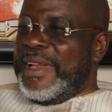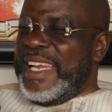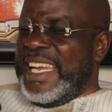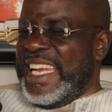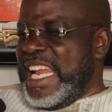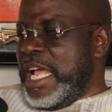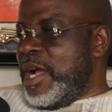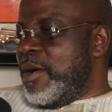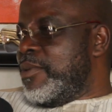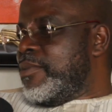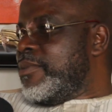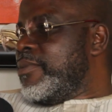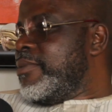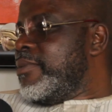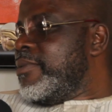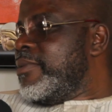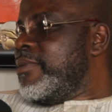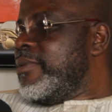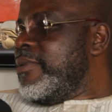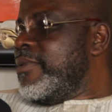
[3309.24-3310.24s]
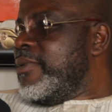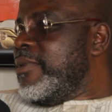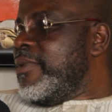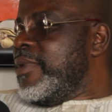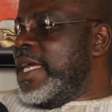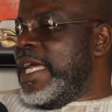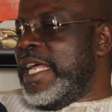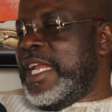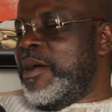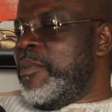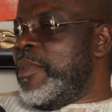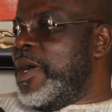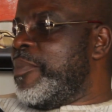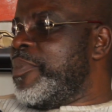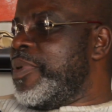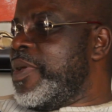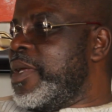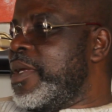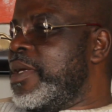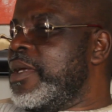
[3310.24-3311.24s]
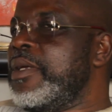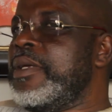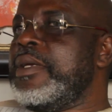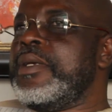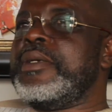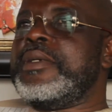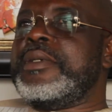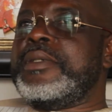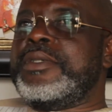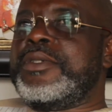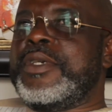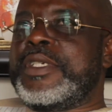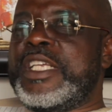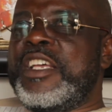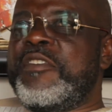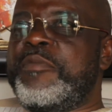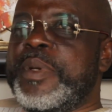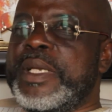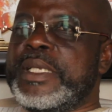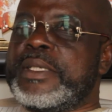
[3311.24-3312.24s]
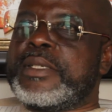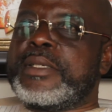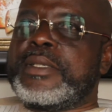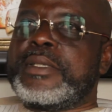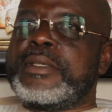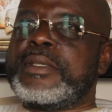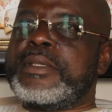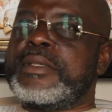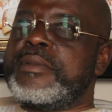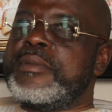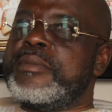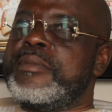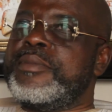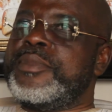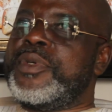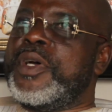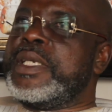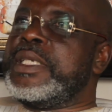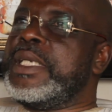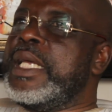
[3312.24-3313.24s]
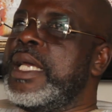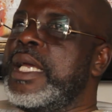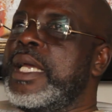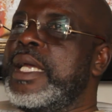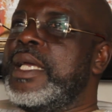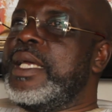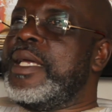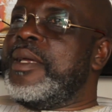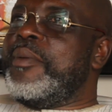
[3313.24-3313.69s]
now. And I'm happy. Joseph Paintsil brought the